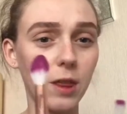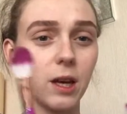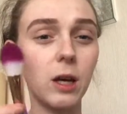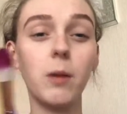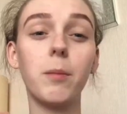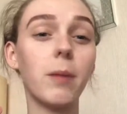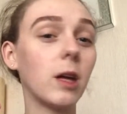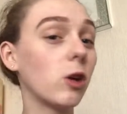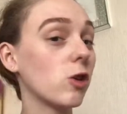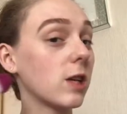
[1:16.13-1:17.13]
I think I
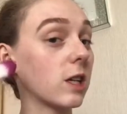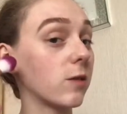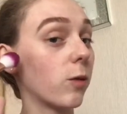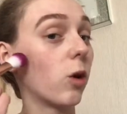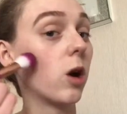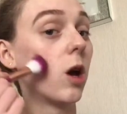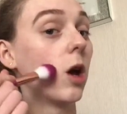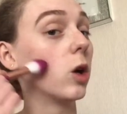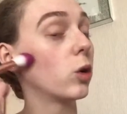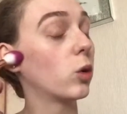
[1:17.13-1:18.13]
might use this for
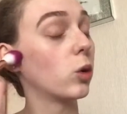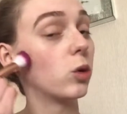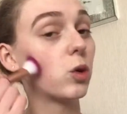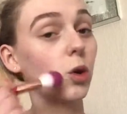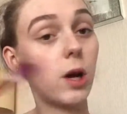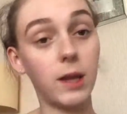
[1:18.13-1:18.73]
contour